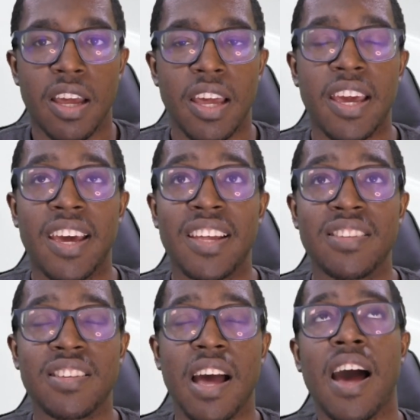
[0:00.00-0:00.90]

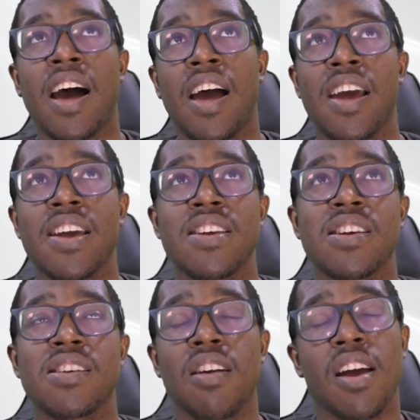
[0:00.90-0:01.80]
And
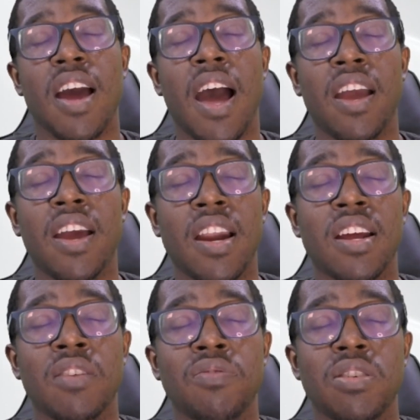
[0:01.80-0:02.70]
I gotta
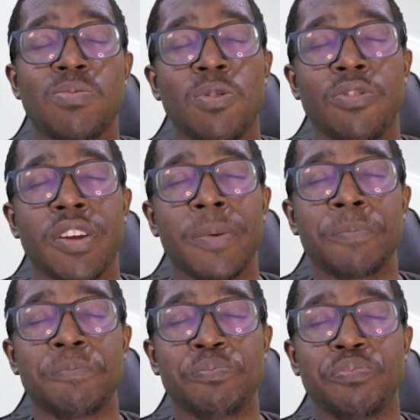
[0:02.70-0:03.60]
give this movie,
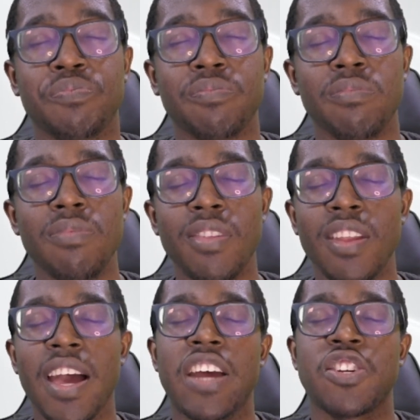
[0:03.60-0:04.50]

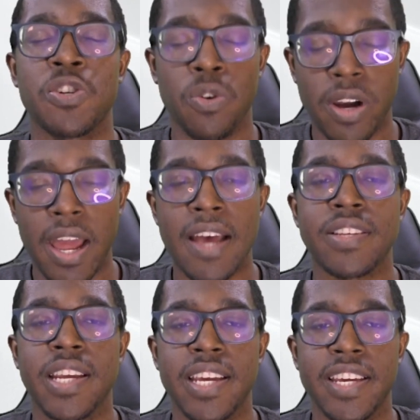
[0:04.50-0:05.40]
as short as
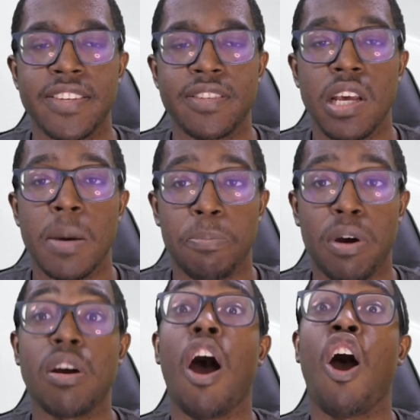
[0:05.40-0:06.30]
it is,
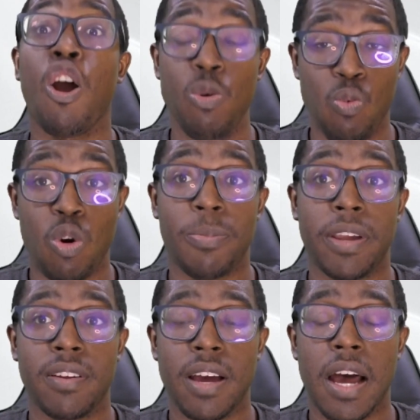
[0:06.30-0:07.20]
but
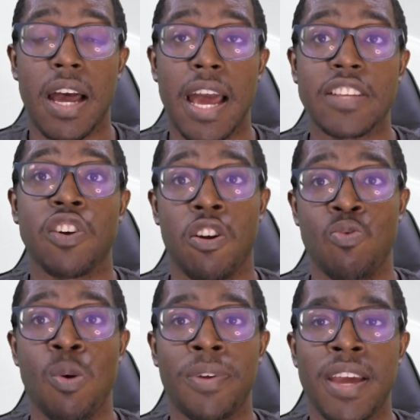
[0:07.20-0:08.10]
heartwarming. As
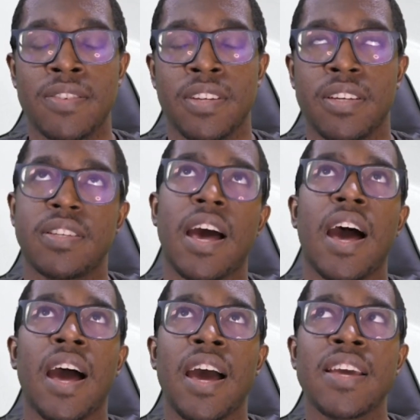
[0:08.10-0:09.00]
heartwarming as it is,
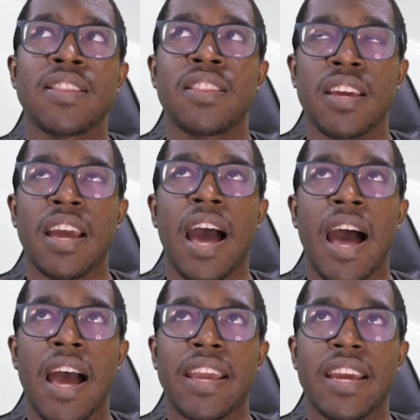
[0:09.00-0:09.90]
I think
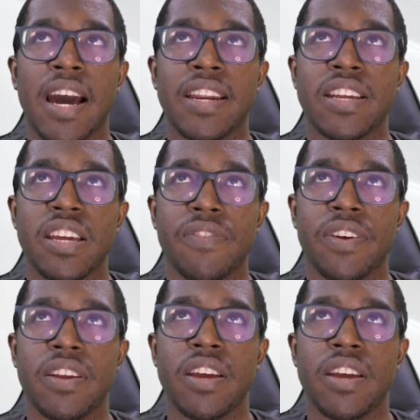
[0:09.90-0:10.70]
I gotta give it